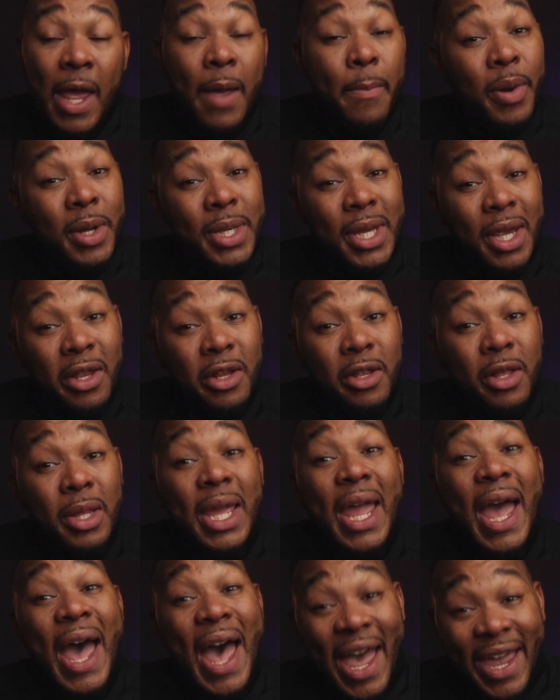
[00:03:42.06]
particularly
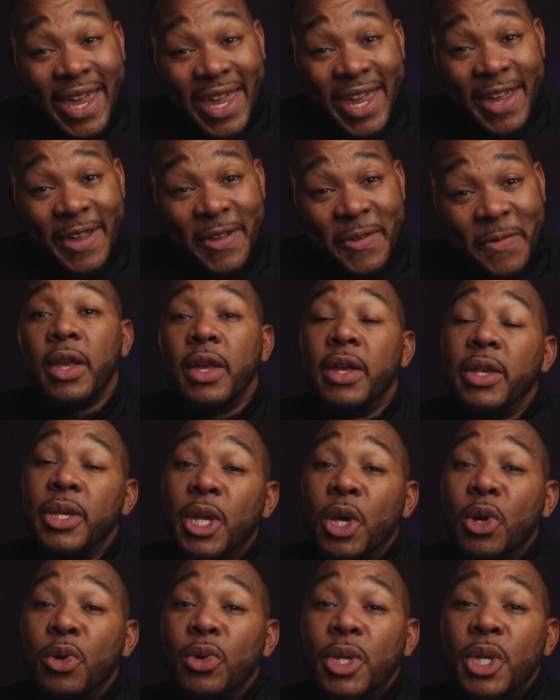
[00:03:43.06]
hockey.
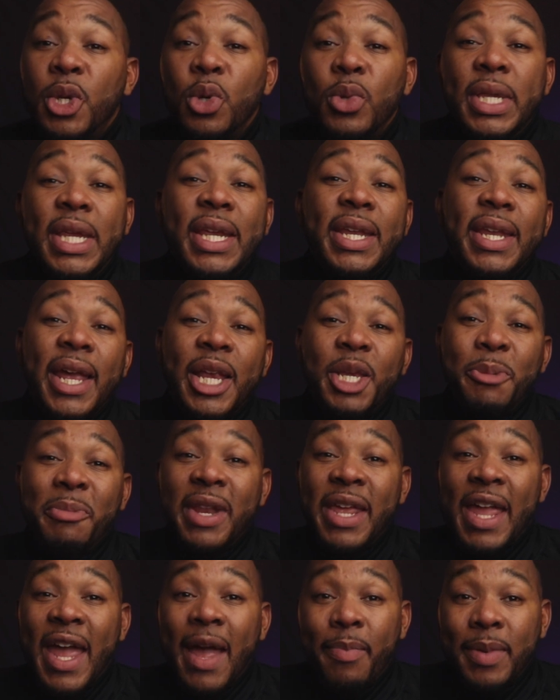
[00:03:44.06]
So 2 teenage
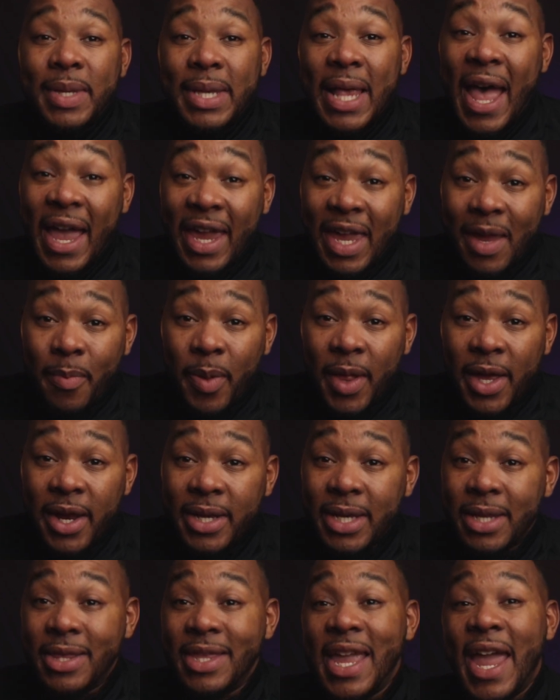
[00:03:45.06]
Minneapolis hockey
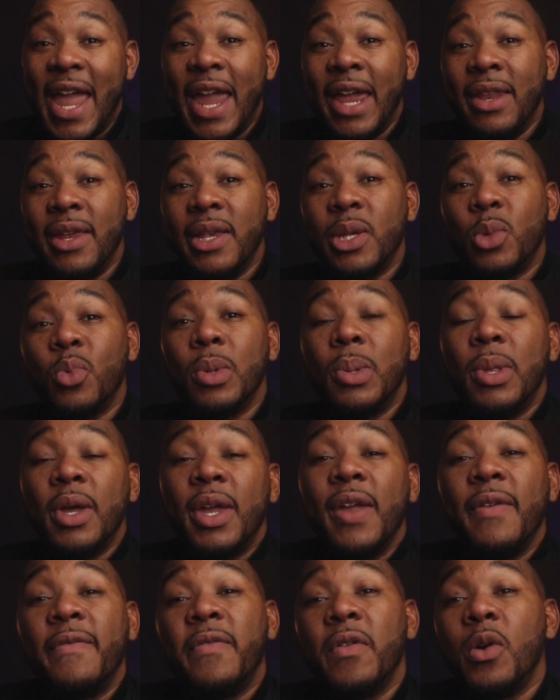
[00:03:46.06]
players in the 80s were
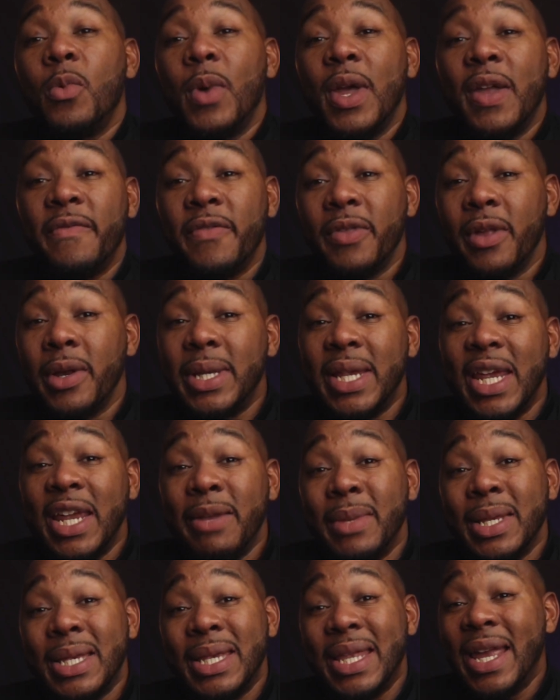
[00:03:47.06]
looking for a way for their team
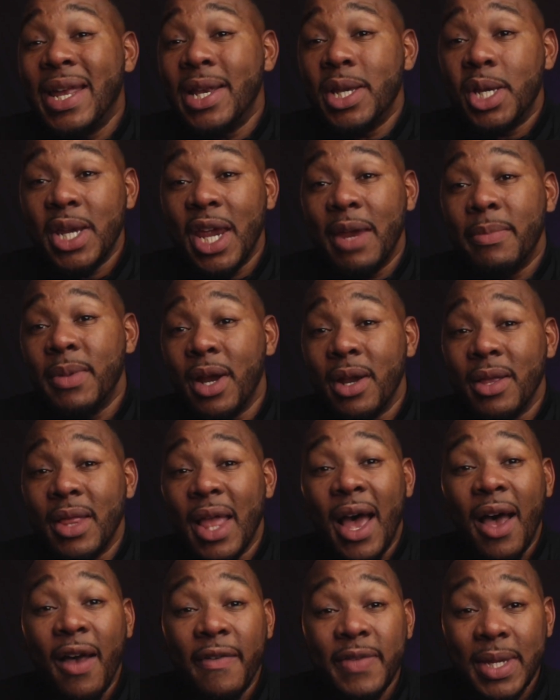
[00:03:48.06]
to stay in shape during the
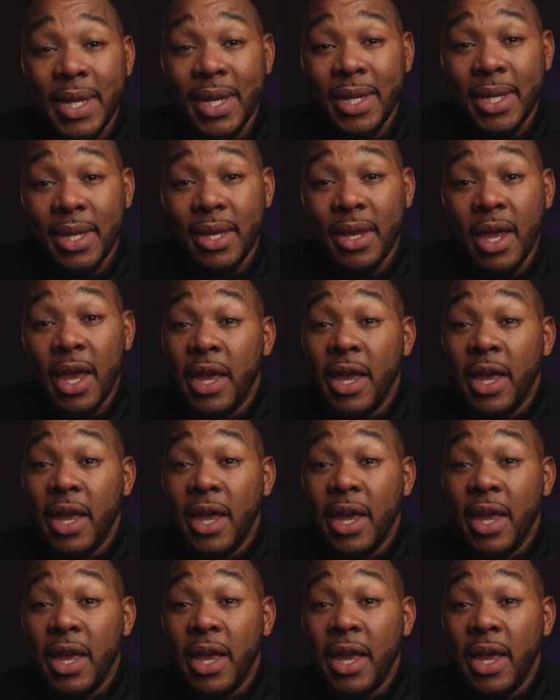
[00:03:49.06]
off-season,